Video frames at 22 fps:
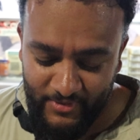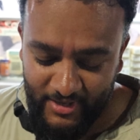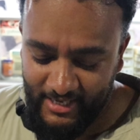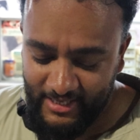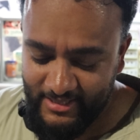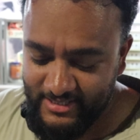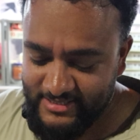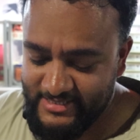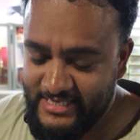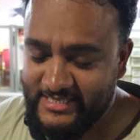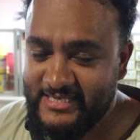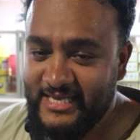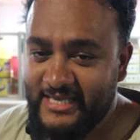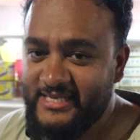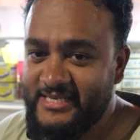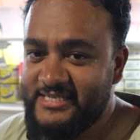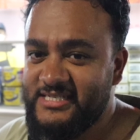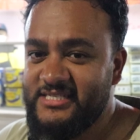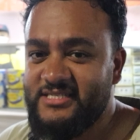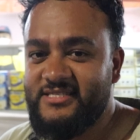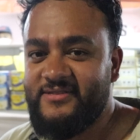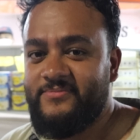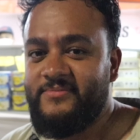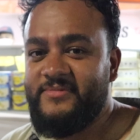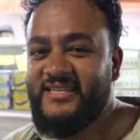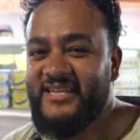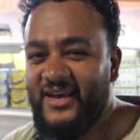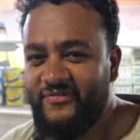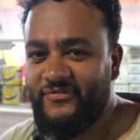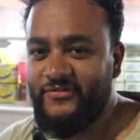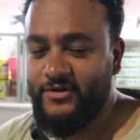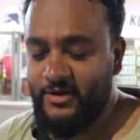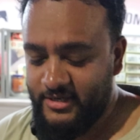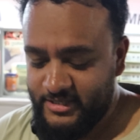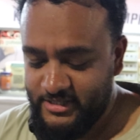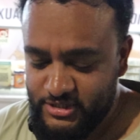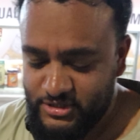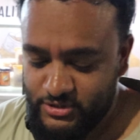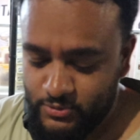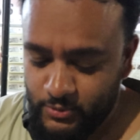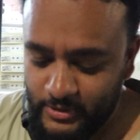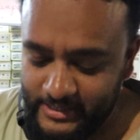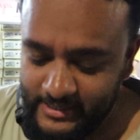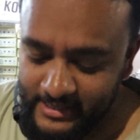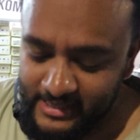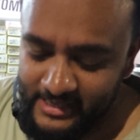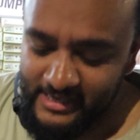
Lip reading: in the sense that this is definitely sweet